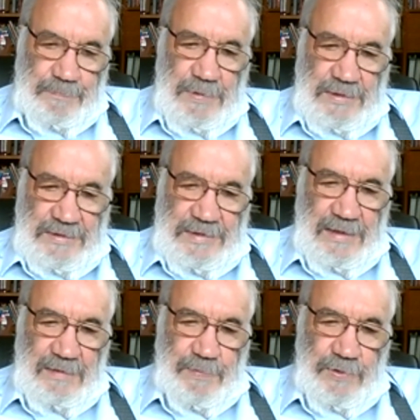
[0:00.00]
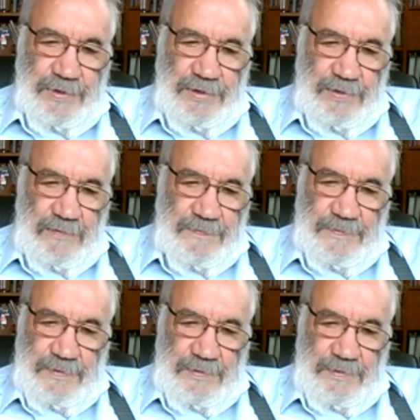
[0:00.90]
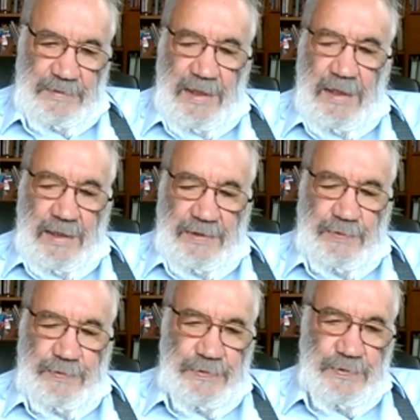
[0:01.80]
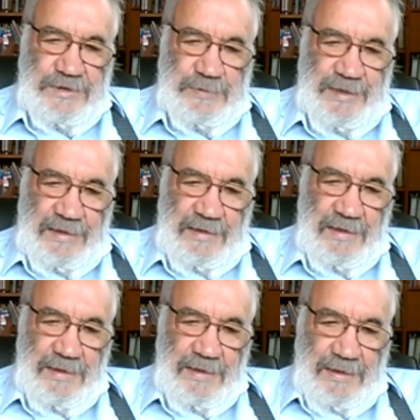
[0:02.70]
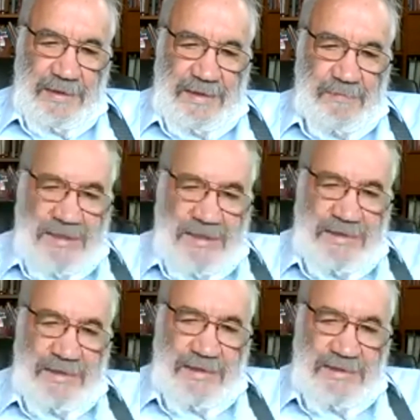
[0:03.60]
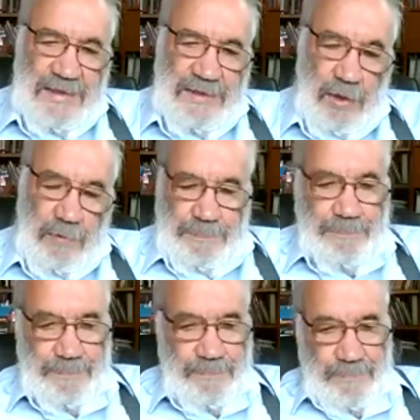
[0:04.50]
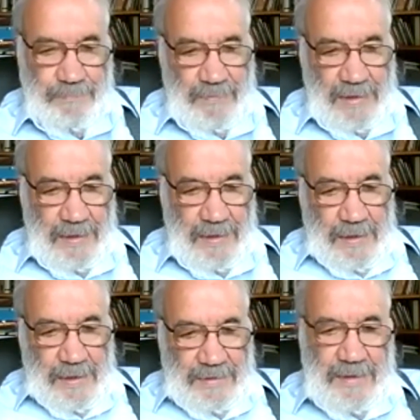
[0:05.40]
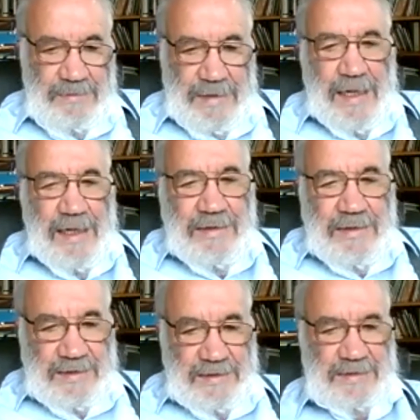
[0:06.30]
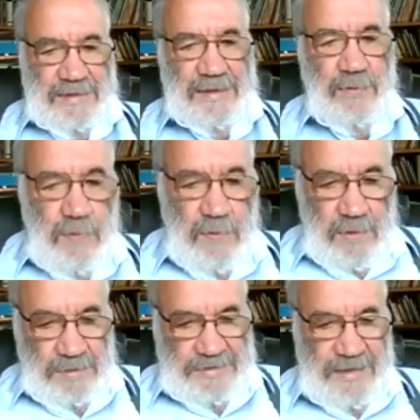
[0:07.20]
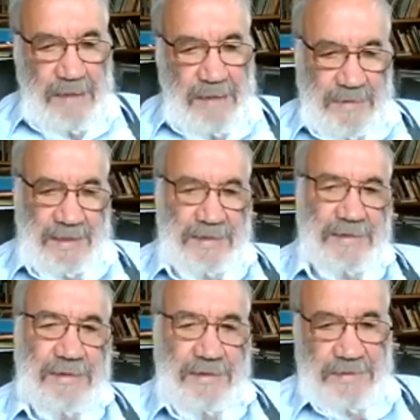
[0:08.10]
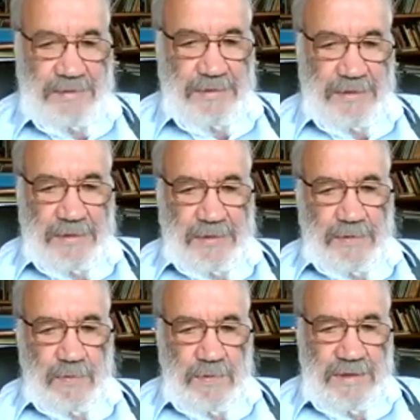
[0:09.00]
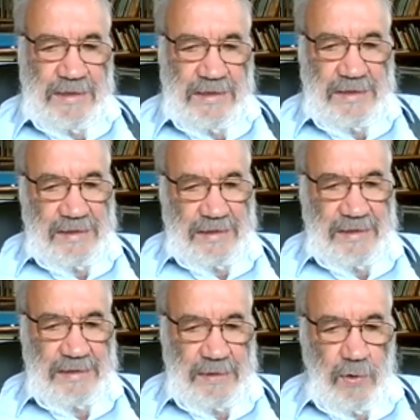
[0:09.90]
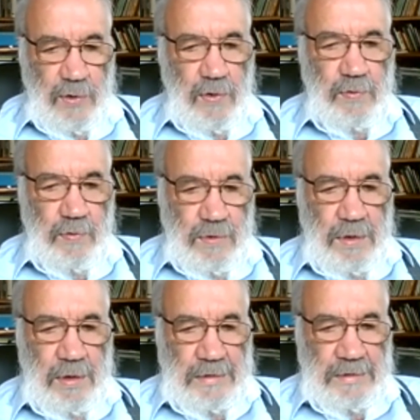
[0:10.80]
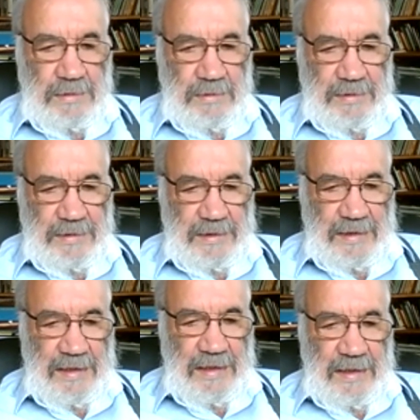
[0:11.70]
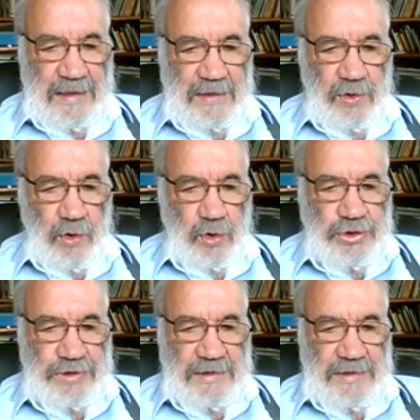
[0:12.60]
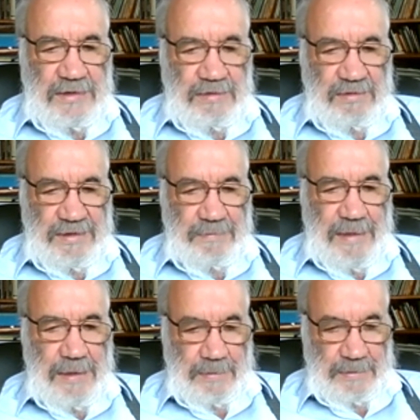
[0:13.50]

standpoint of Houston Smith, the mystic is the top. Then under the word shamans were, and the whole world, a Gnostic revival.